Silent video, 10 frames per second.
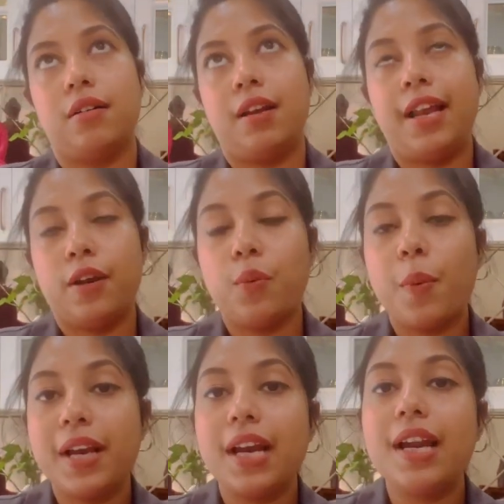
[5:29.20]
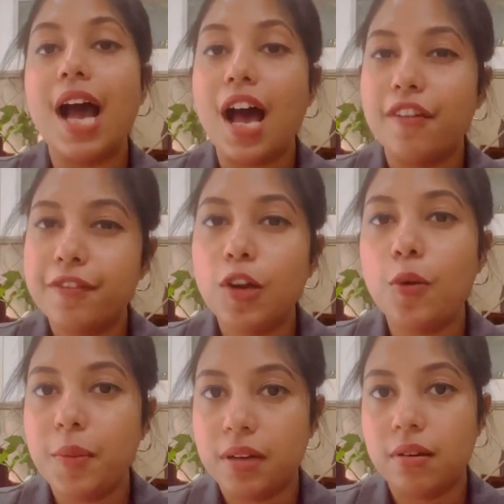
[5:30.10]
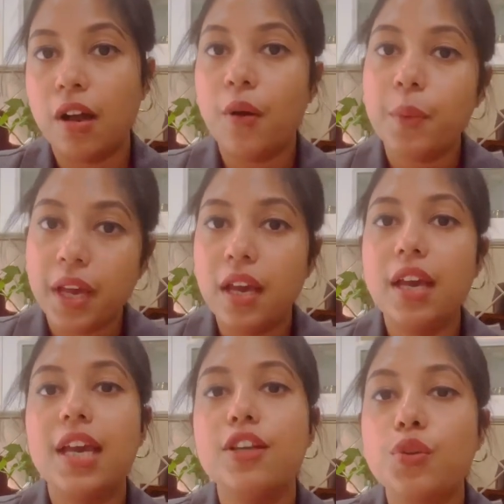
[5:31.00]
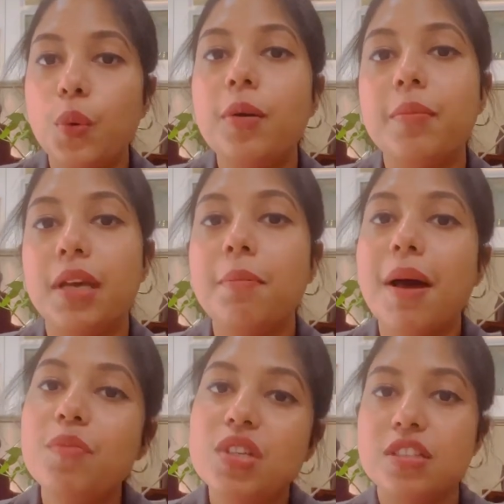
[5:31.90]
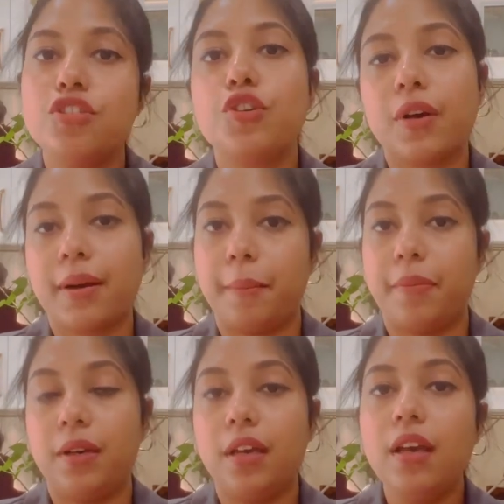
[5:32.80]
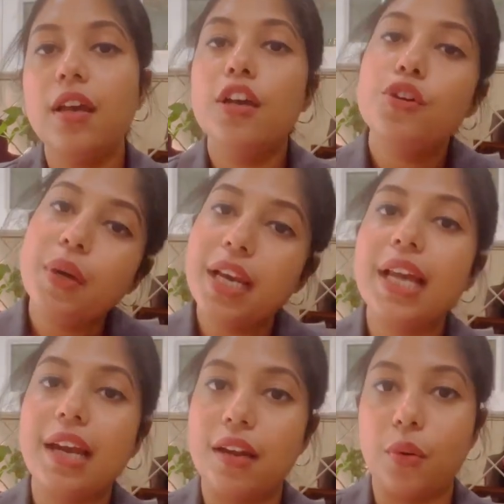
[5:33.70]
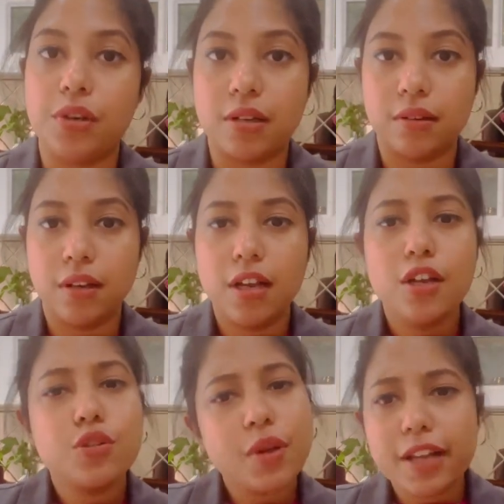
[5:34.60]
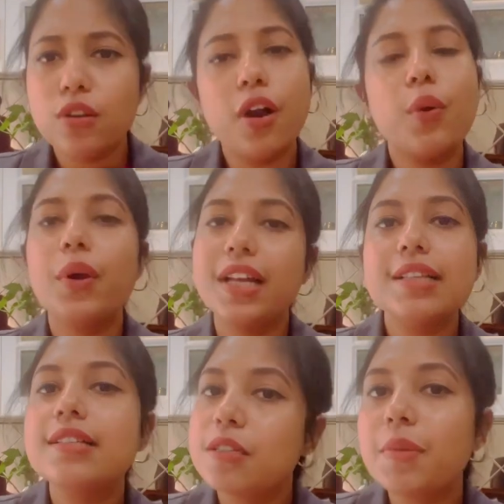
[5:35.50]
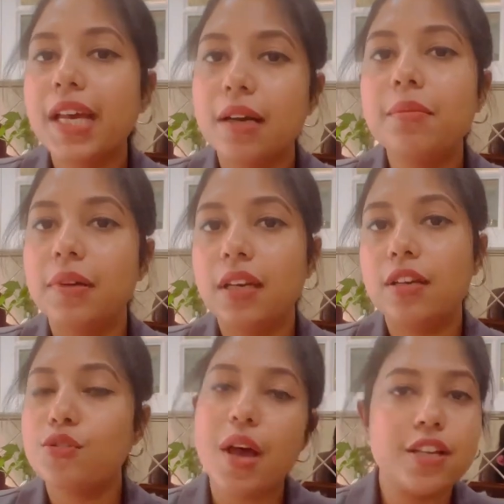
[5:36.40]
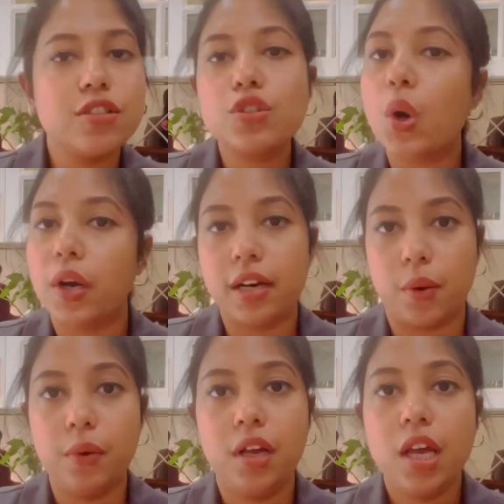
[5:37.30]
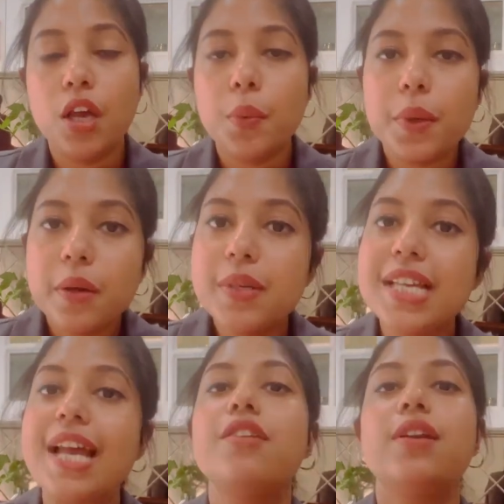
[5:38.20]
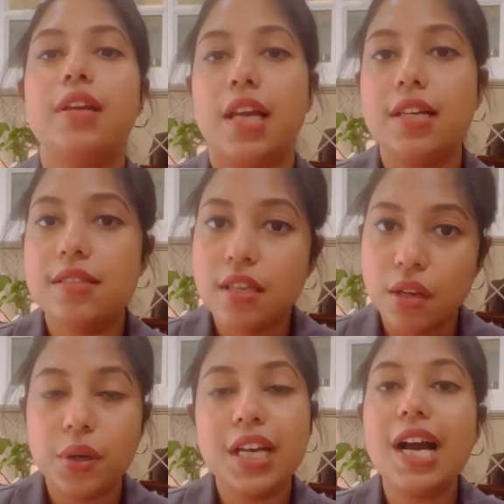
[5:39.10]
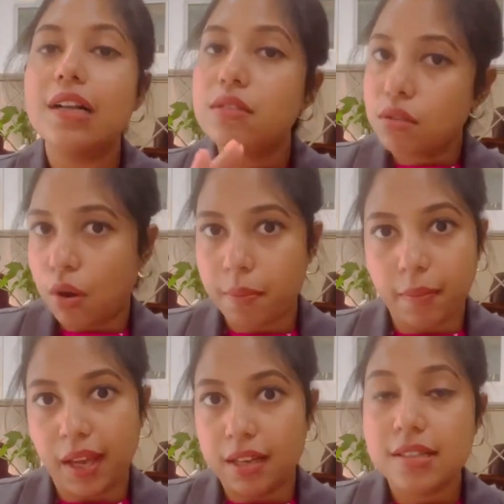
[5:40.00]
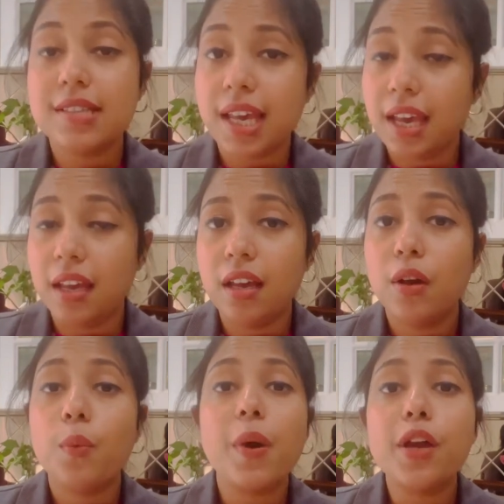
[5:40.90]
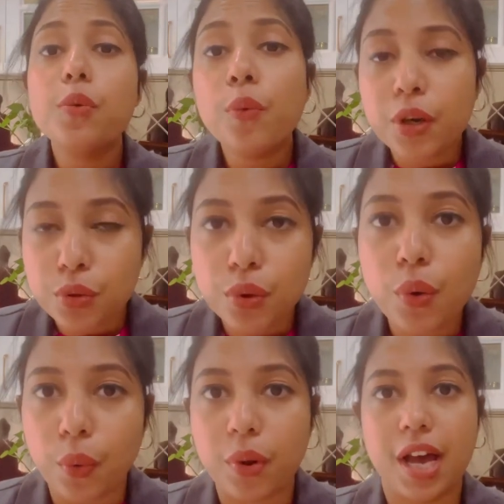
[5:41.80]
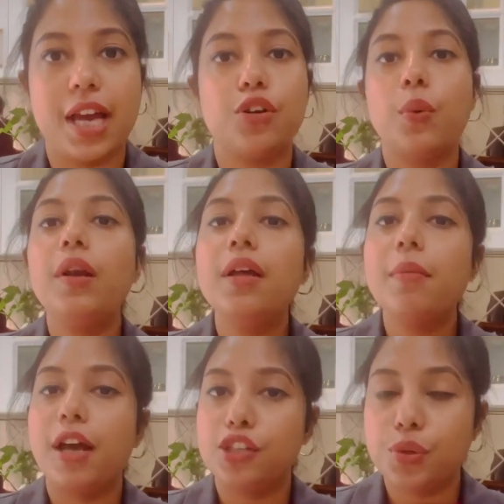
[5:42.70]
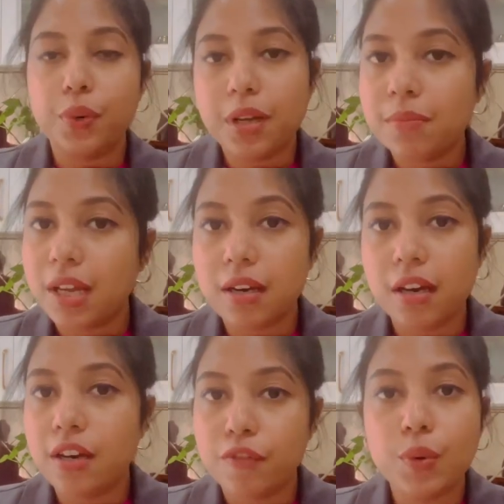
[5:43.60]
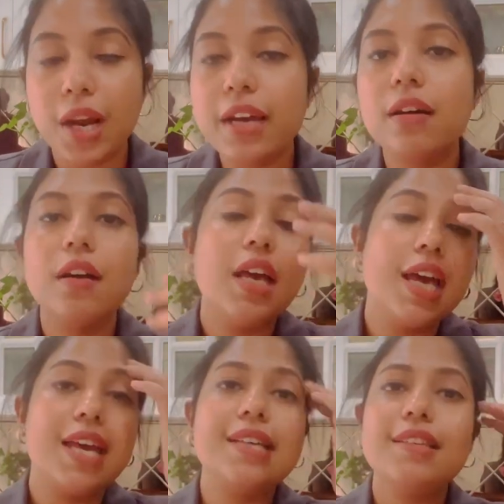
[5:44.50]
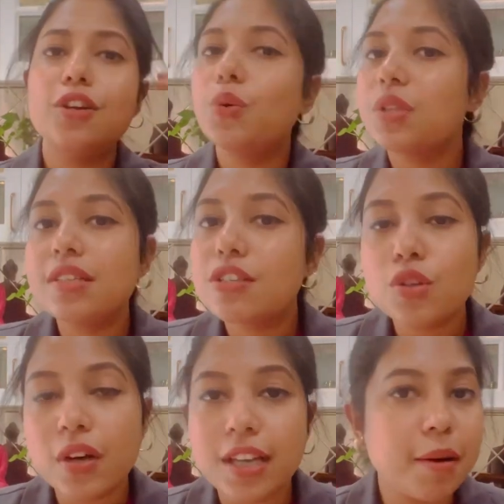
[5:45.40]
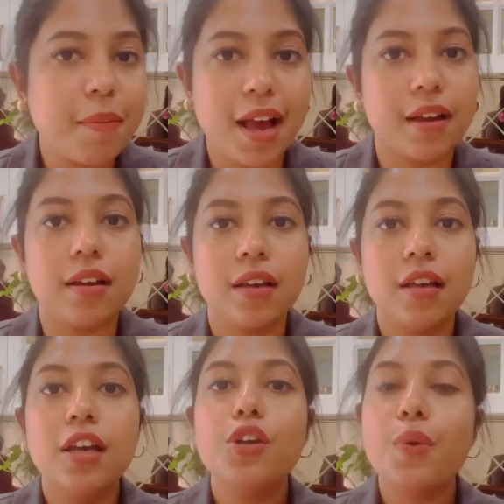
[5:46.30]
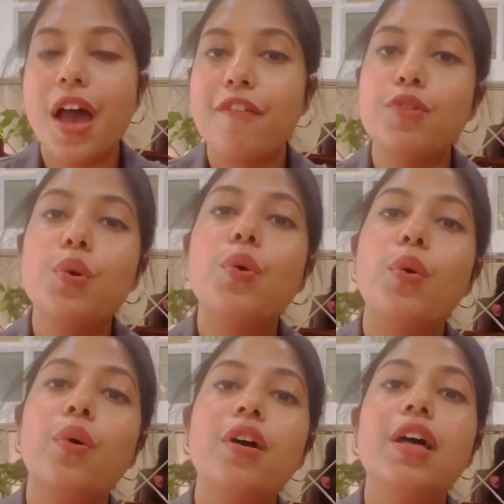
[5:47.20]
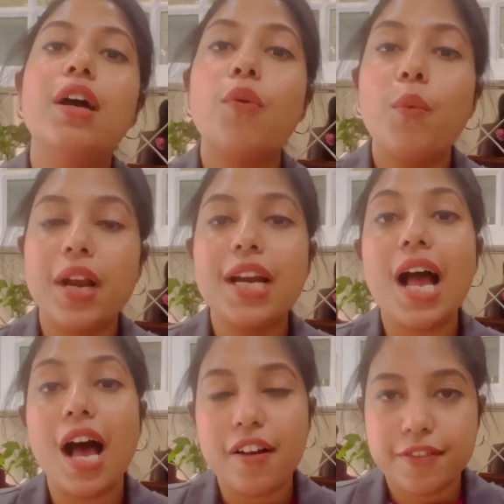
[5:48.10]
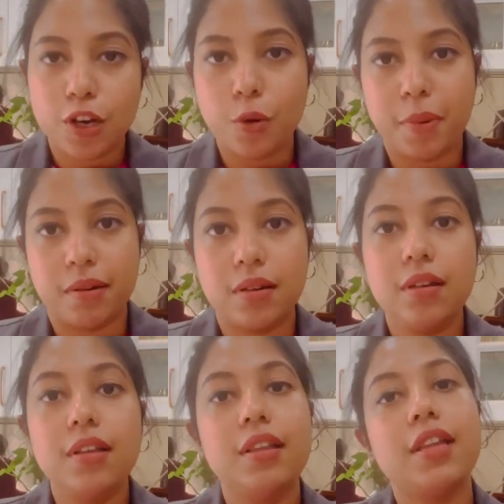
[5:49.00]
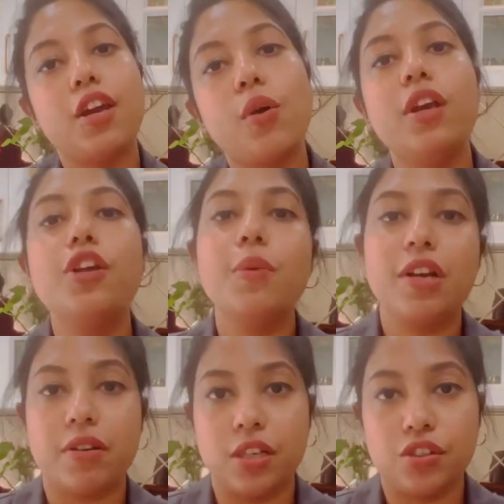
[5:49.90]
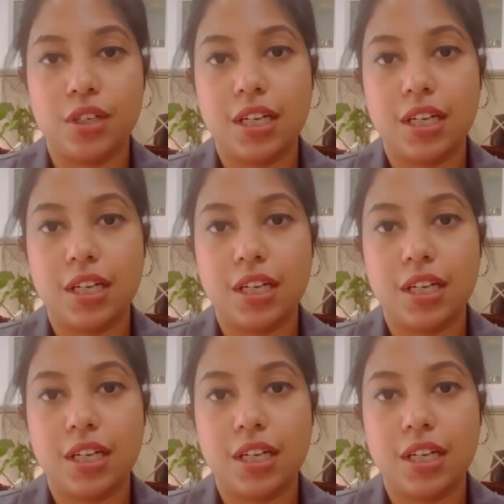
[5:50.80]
like 1.5 kilometer away, he told me, ma'am, this is your company, you can get down here. So I thought, okay, this is my company. So I just got down. When I was entering, security guard stopped me, saying, where you want to go? I told him, I showed him that interview letter. He said, no, this is not that bank. You have to go 1.5 kilometer, then only you will reach.